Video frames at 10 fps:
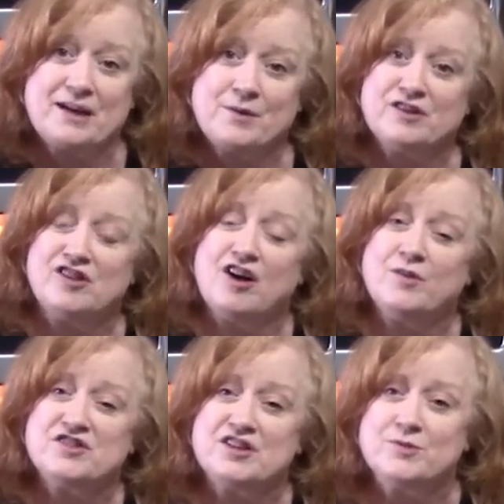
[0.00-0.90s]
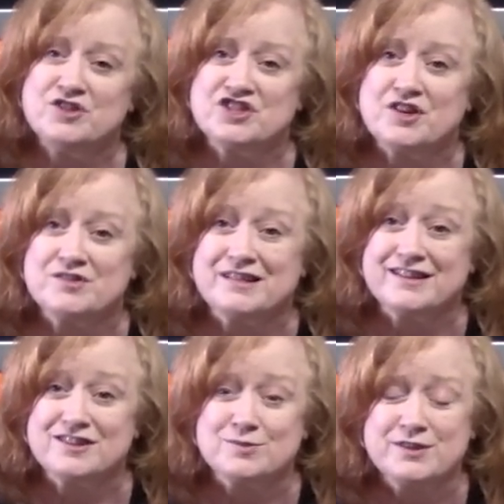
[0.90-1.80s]
That way you'll always know when shows
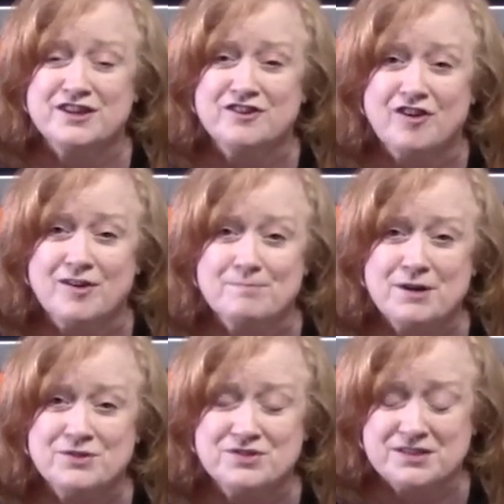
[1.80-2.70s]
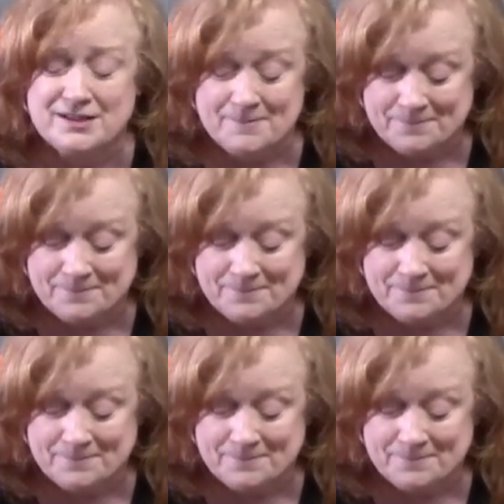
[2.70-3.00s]
like this one here are posted.